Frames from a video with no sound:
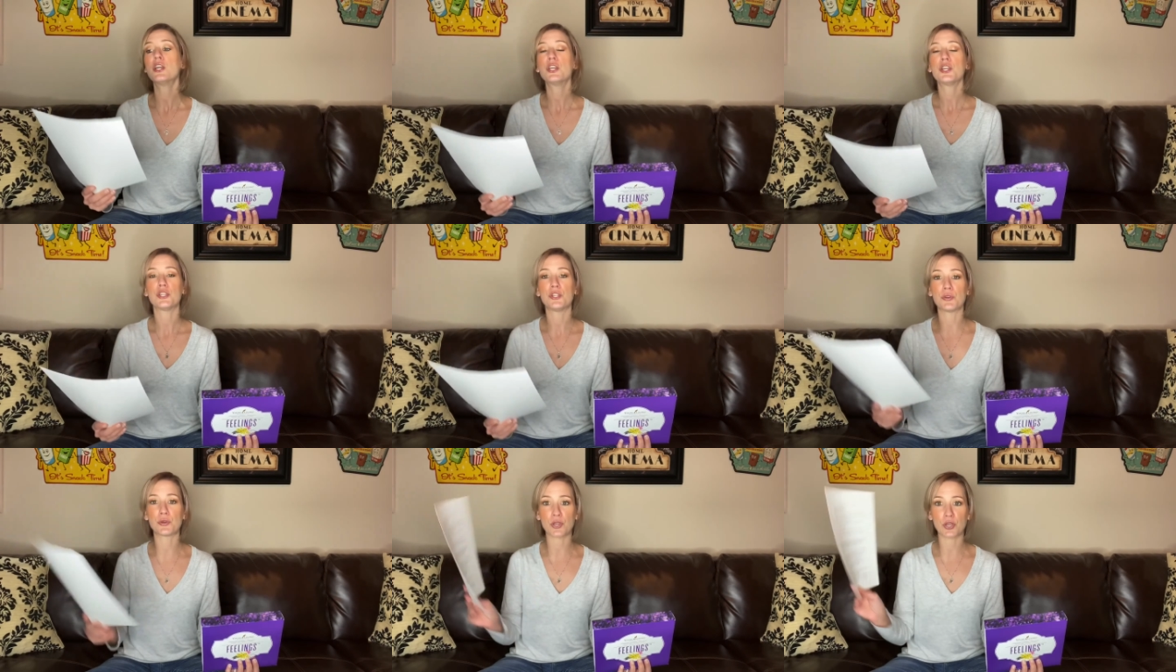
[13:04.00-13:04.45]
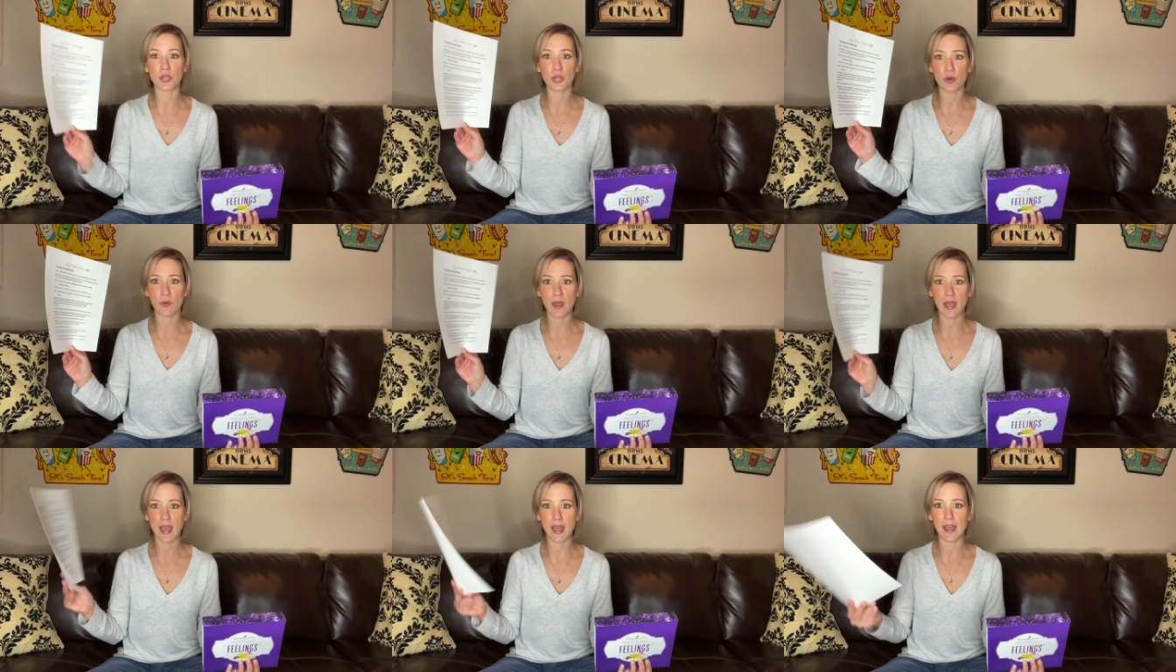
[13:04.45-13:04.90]
you can
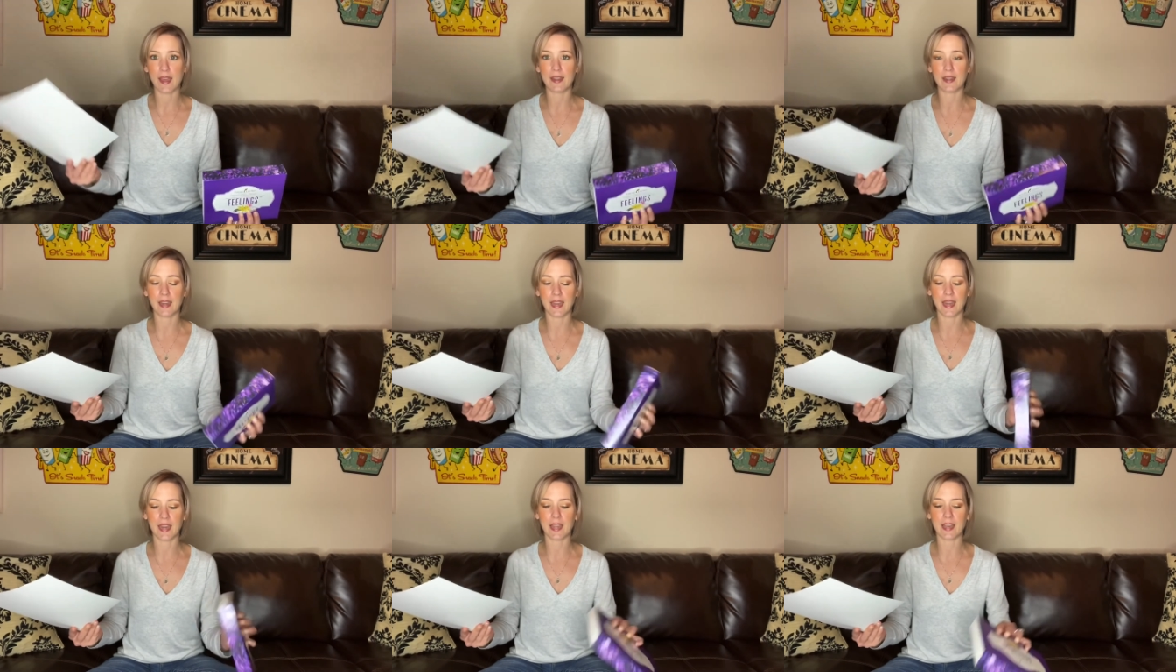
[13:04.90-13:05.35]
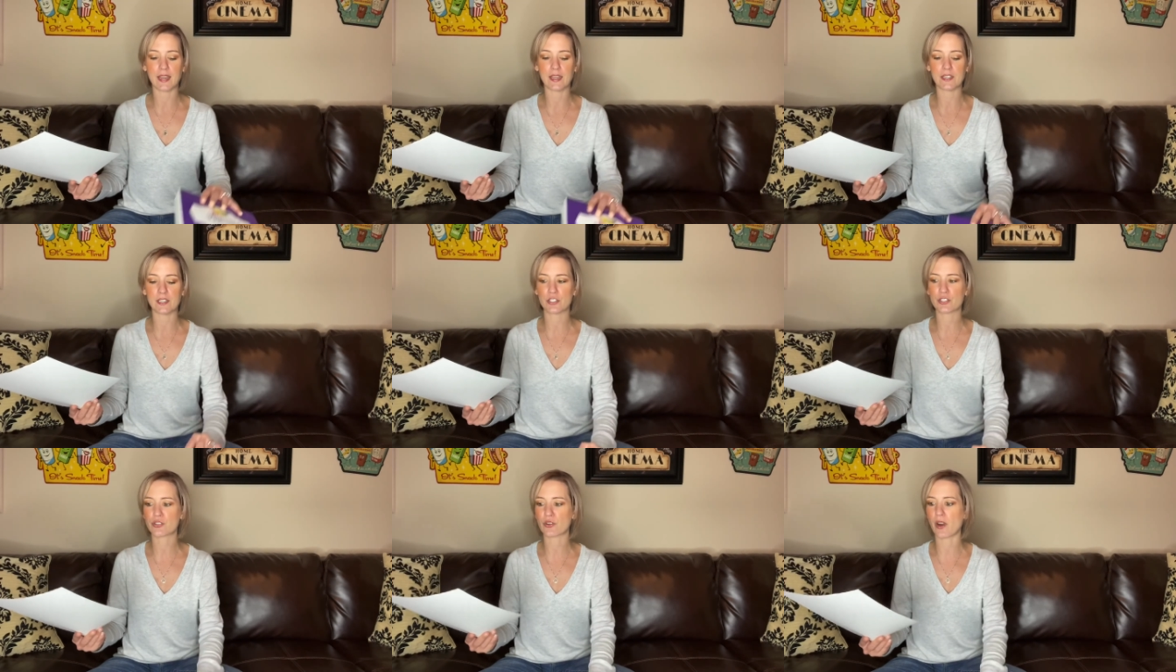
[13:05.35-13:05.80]
go ahead
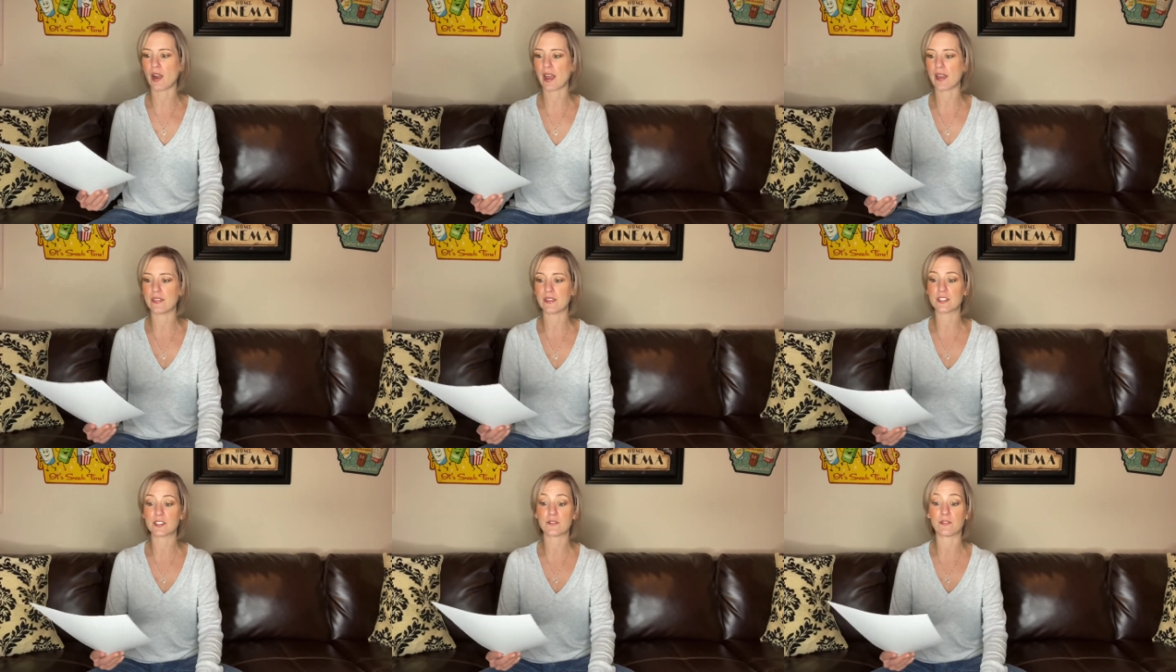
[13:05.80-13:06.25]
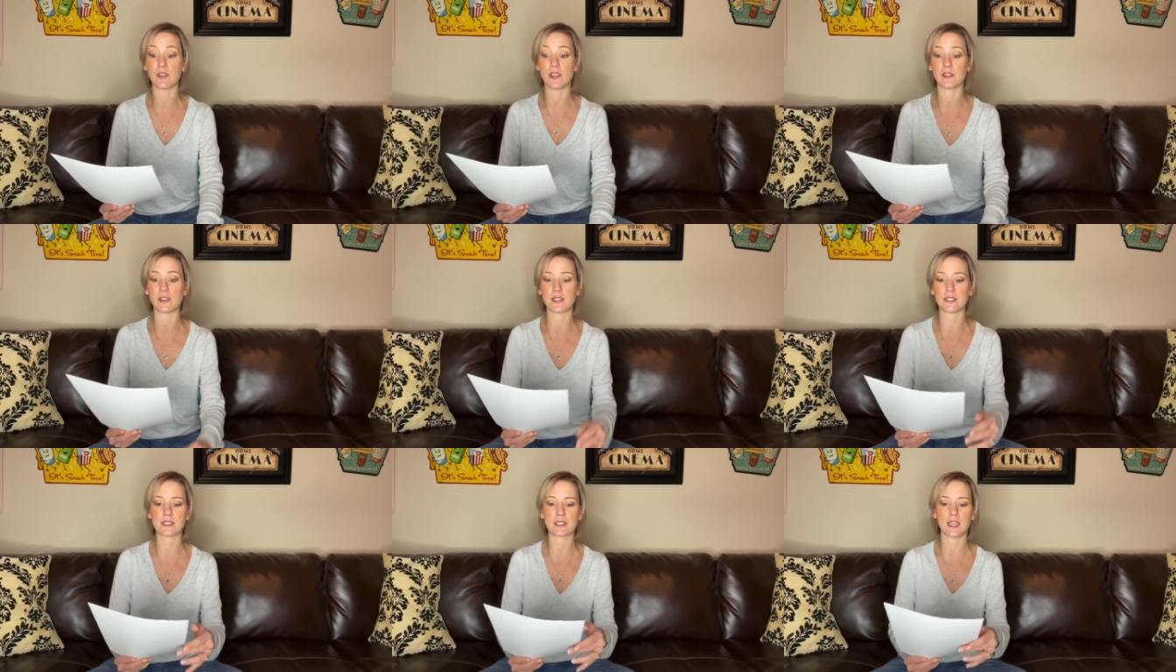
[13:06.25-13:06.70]
and try this
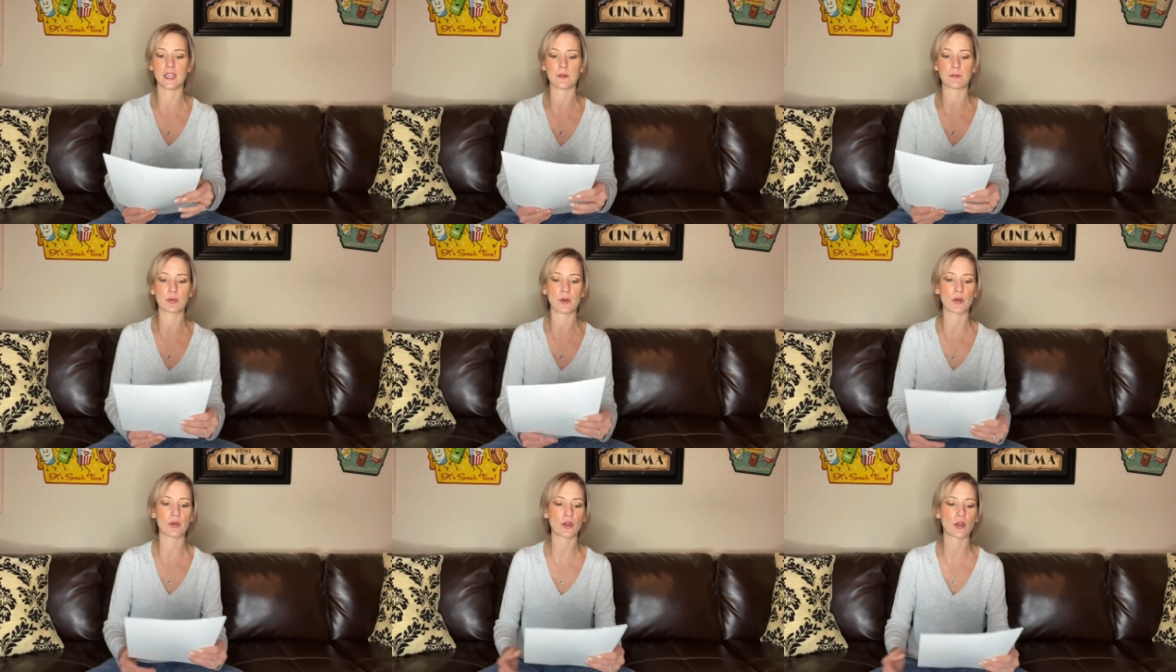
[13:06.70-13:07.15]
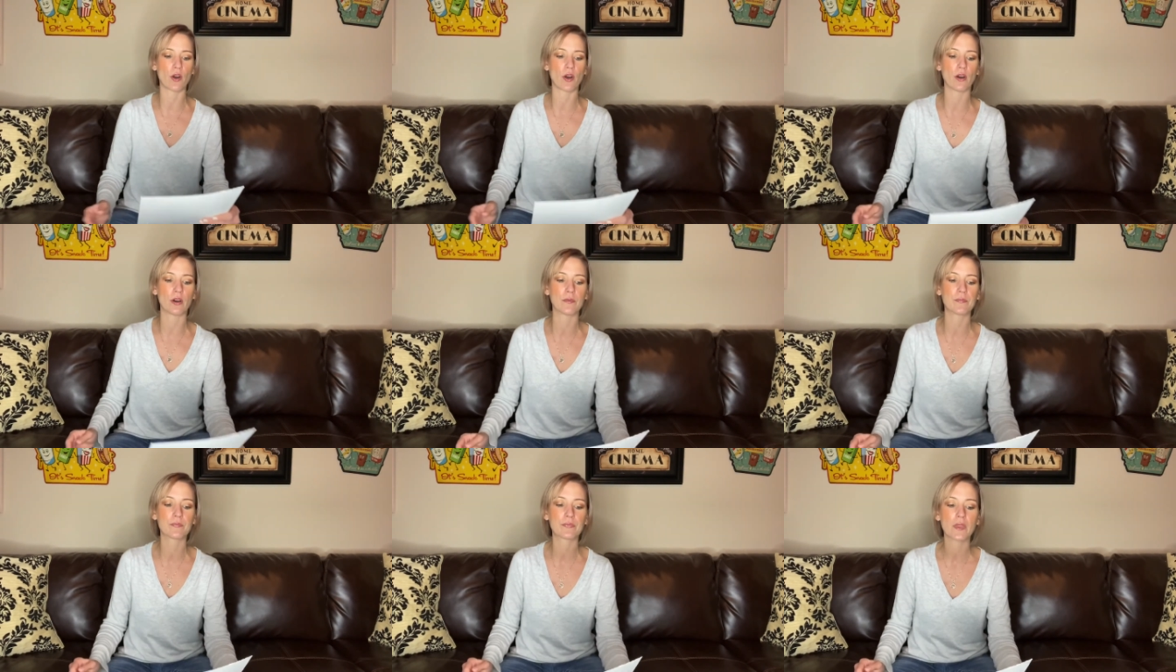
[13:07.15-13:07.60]
feelings kit
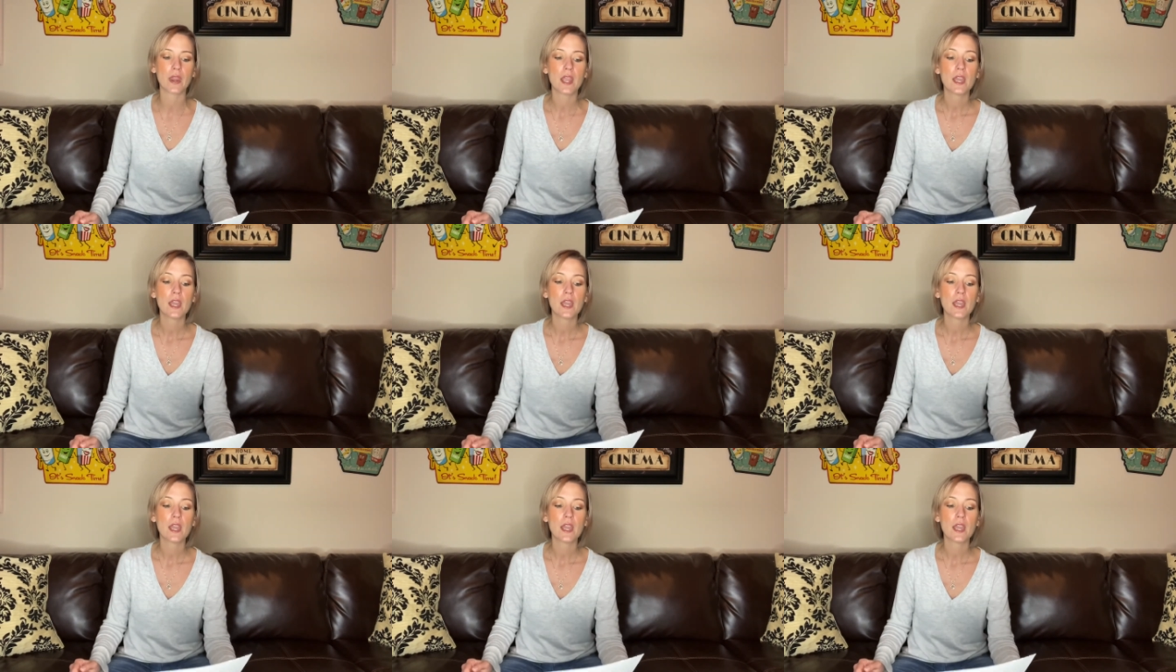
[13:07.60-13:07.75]
protocol.